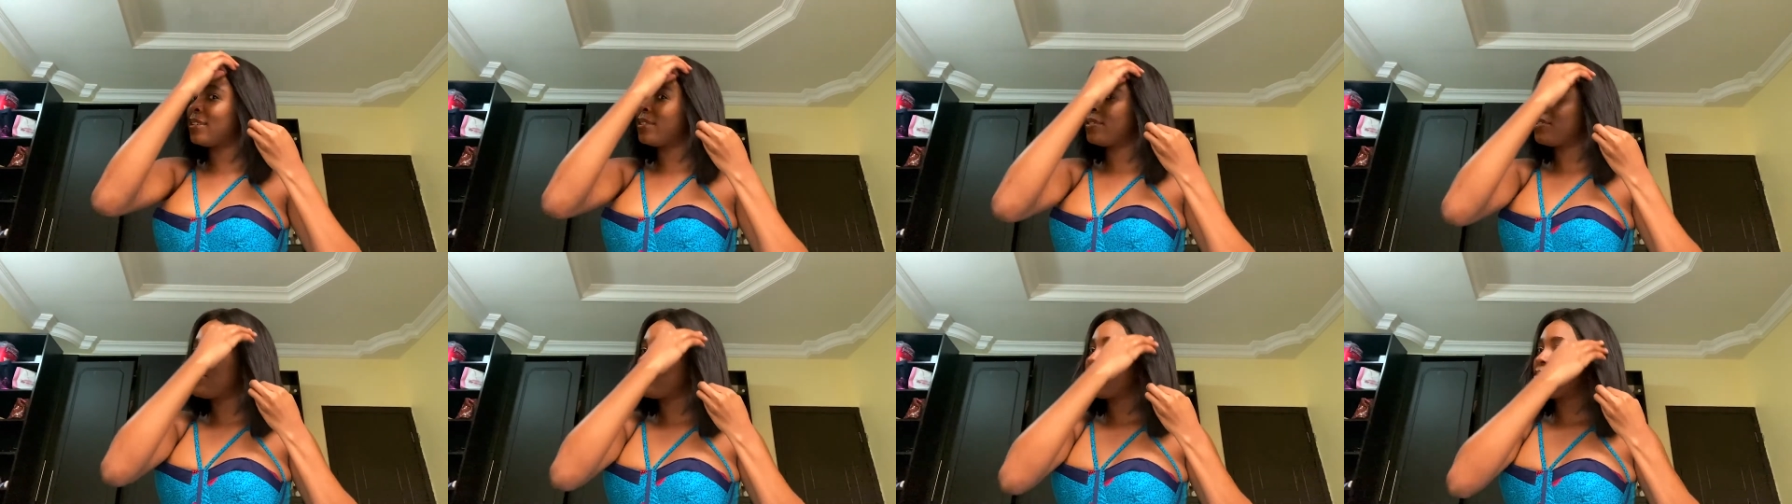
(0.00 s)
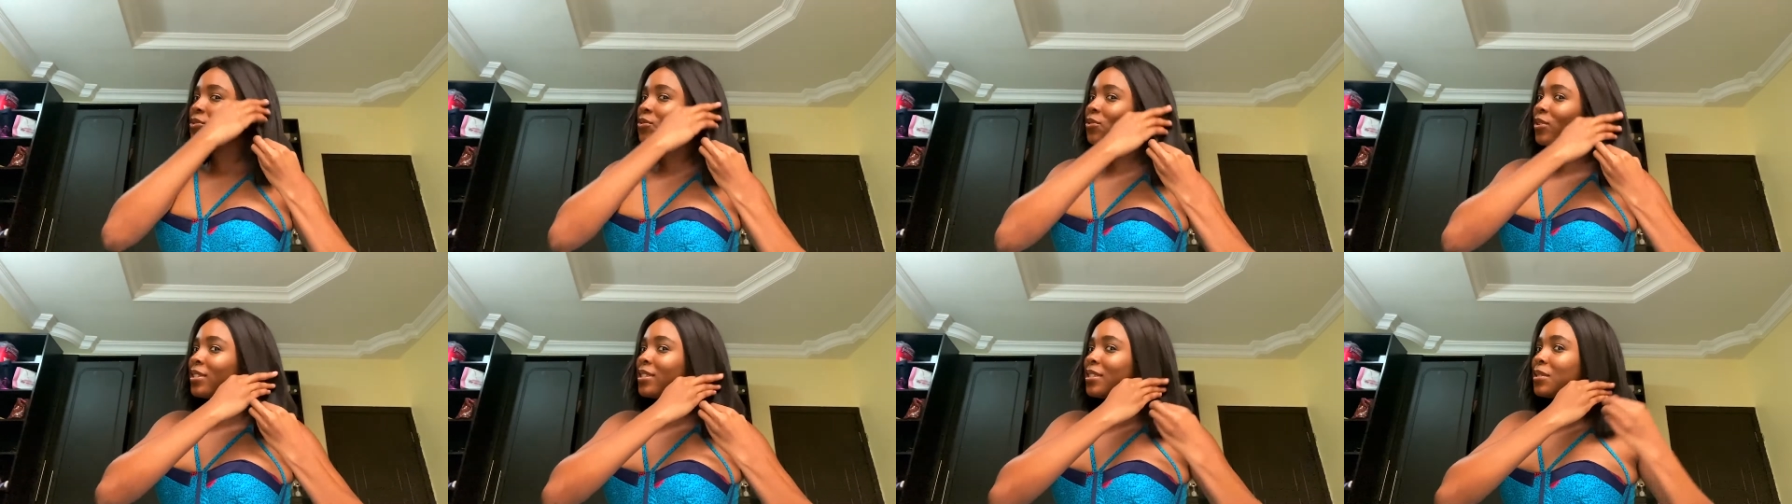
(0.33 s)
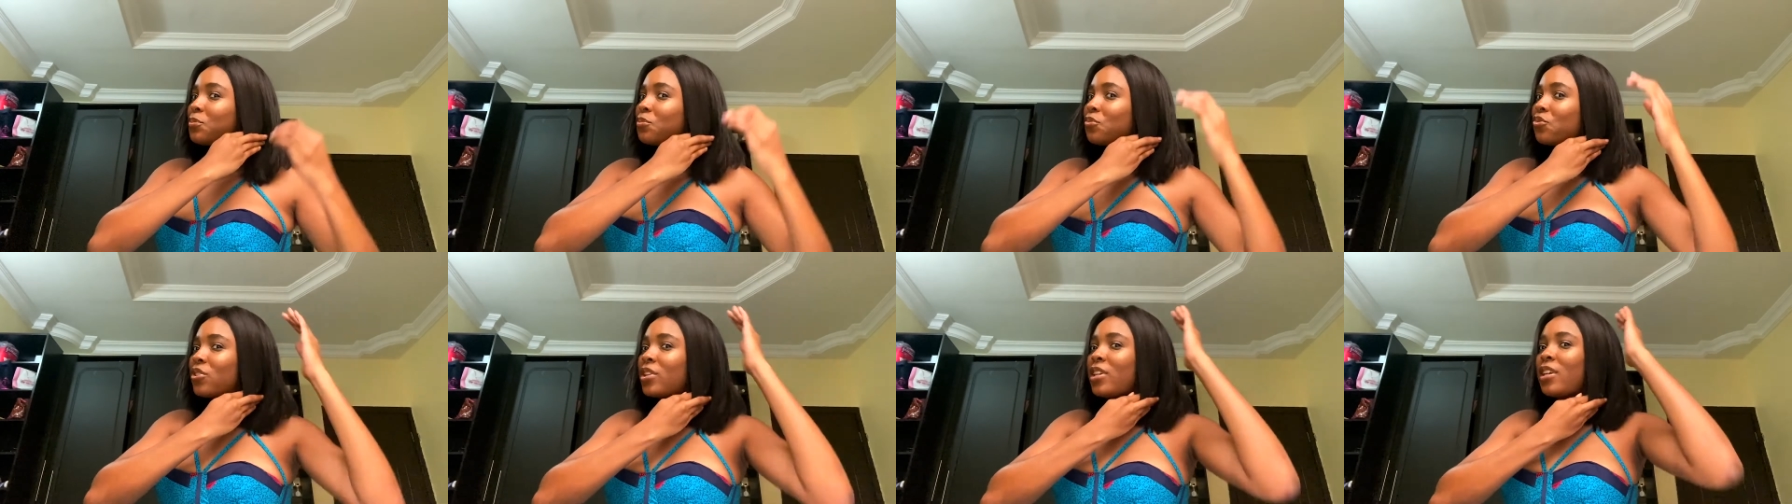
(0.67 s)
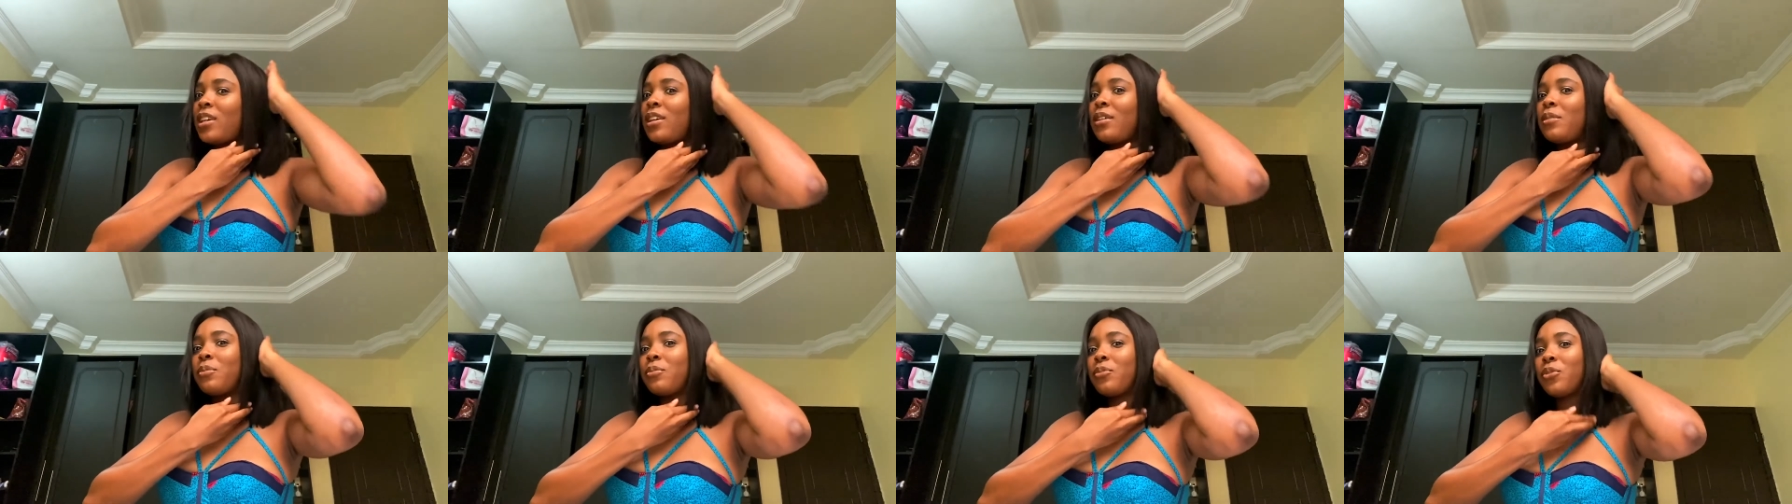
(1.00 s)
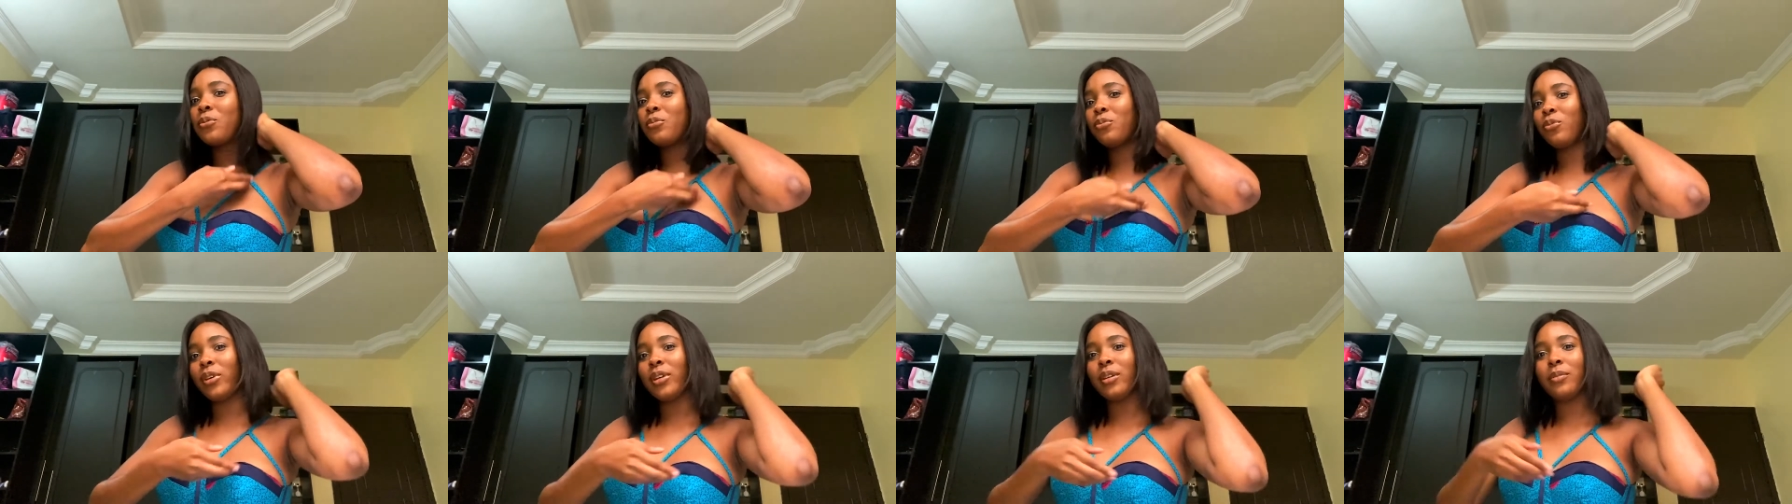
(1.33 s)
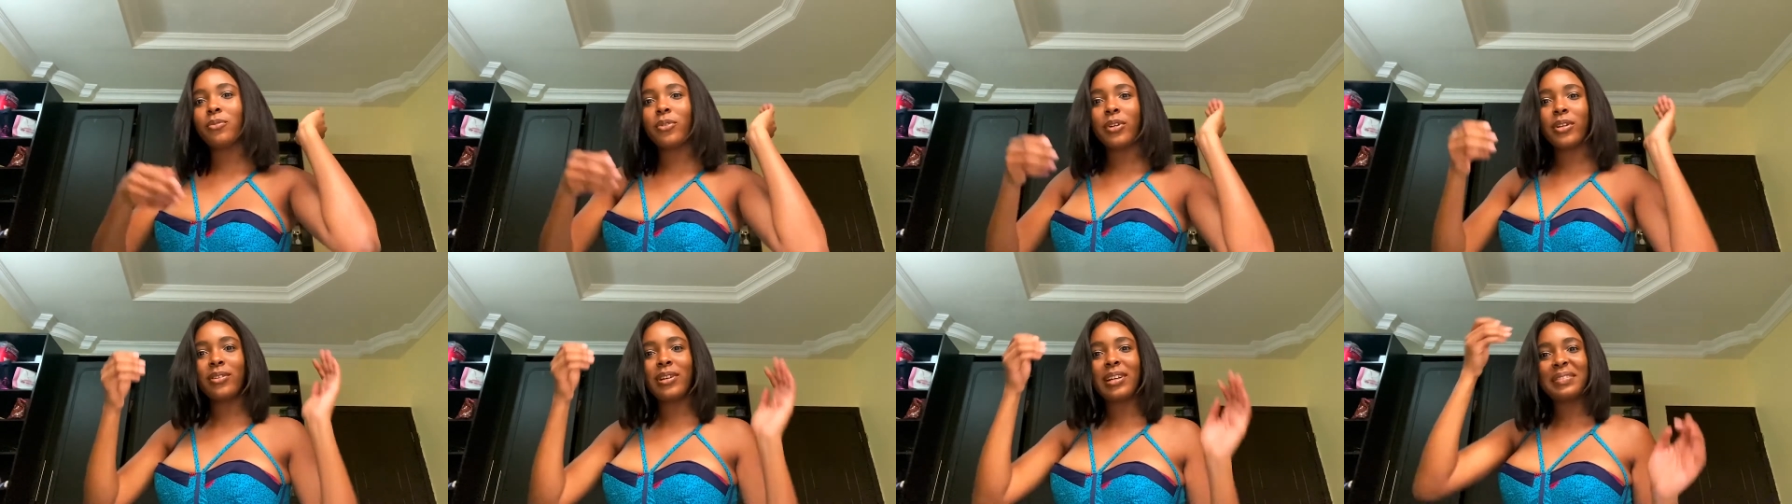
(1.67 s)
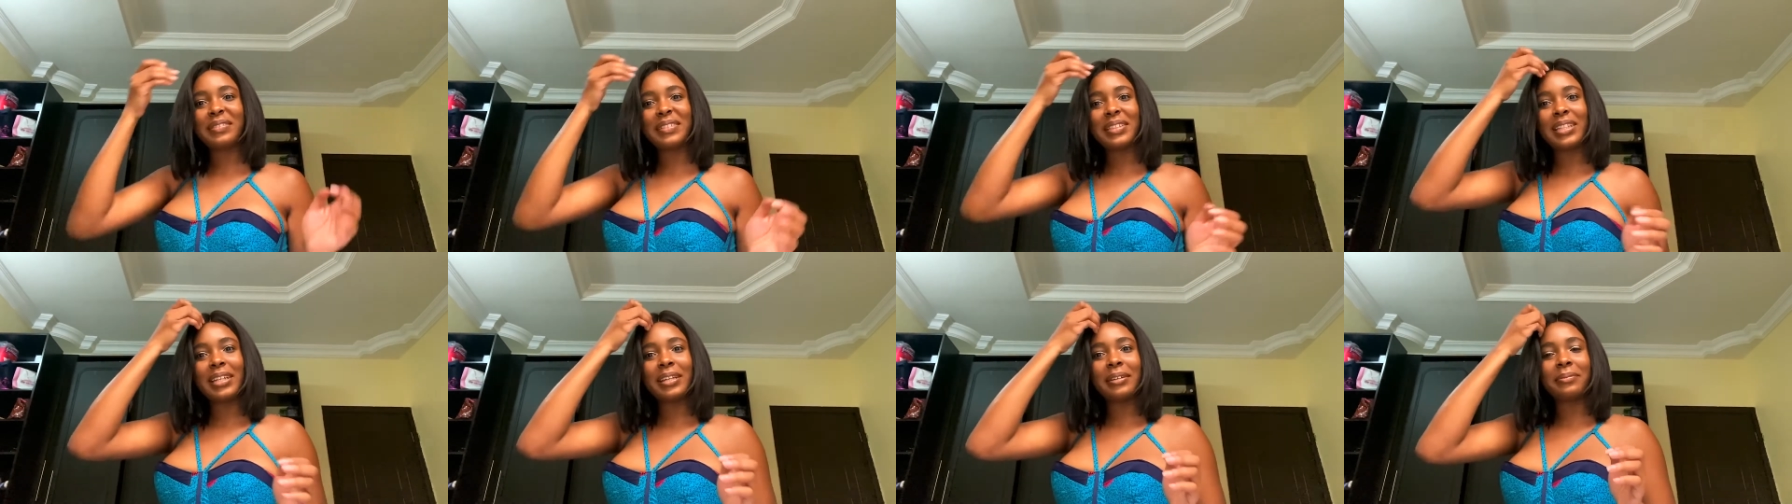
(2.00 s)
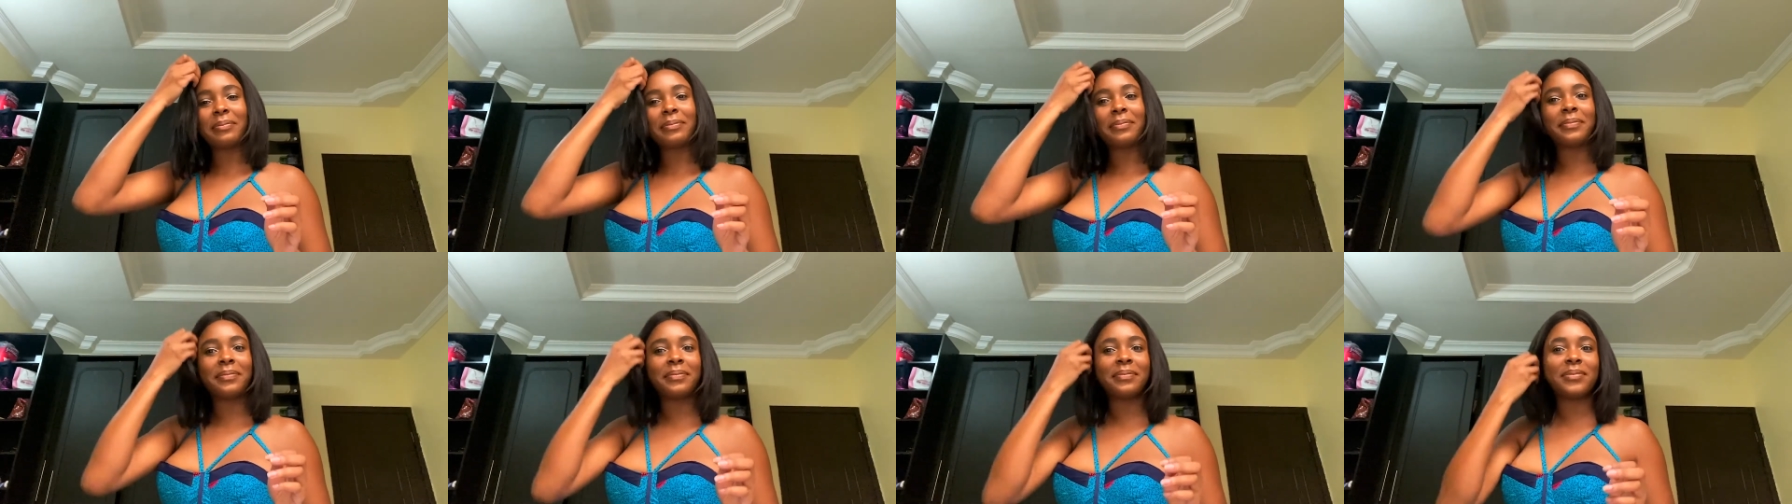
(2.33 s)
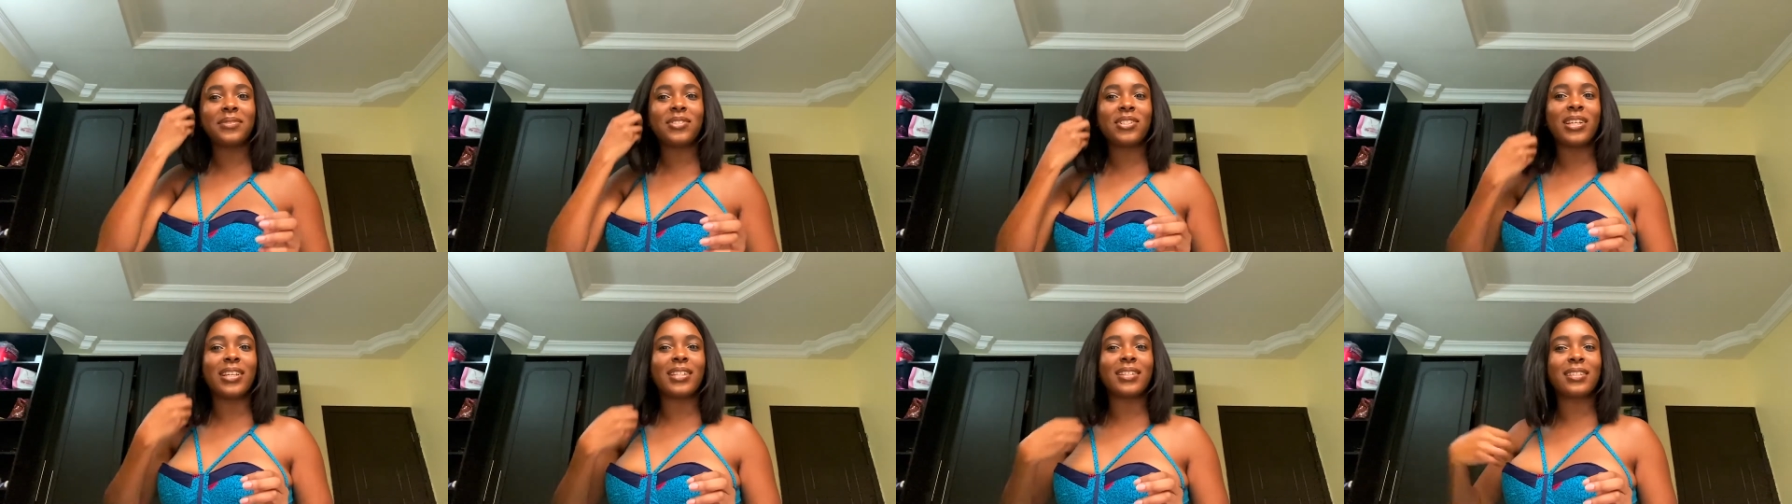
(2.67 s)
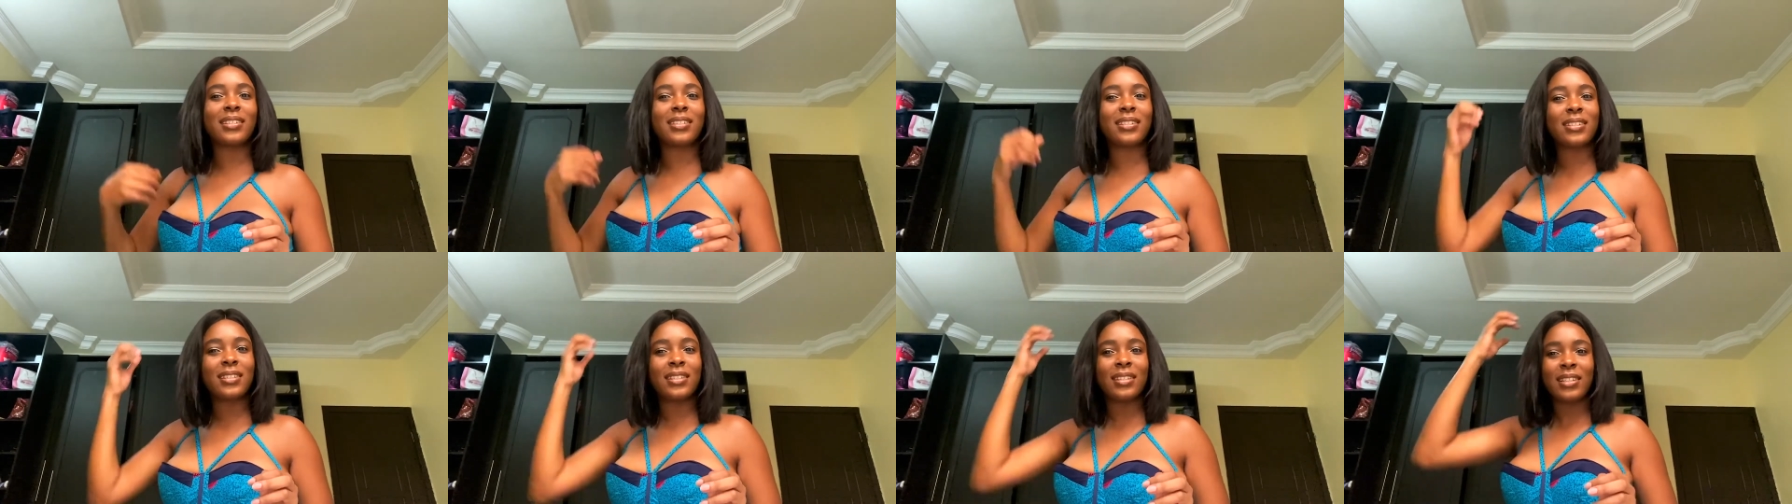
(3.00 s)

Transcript: straight pretty bob but i don't have the time do you guys